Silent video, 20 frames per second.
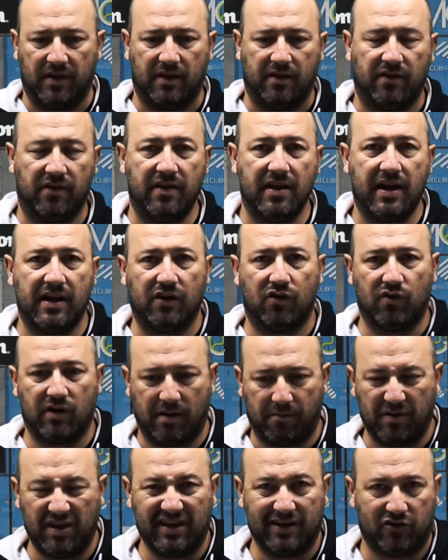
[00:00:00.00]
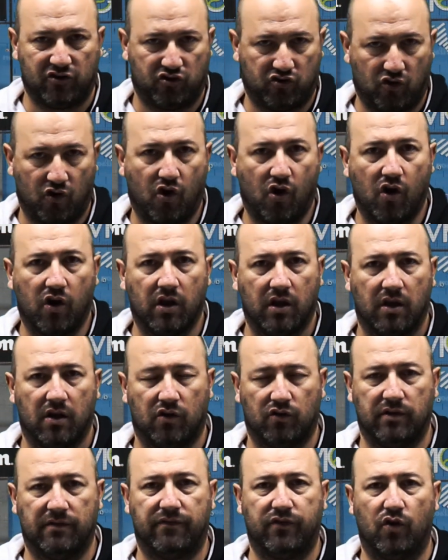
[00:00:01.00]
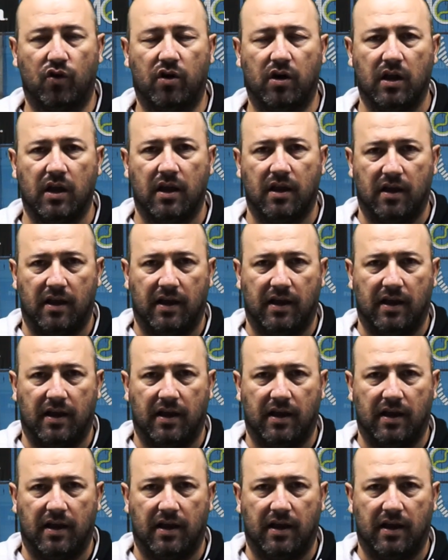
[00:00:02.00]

they are gonna be strong on the floor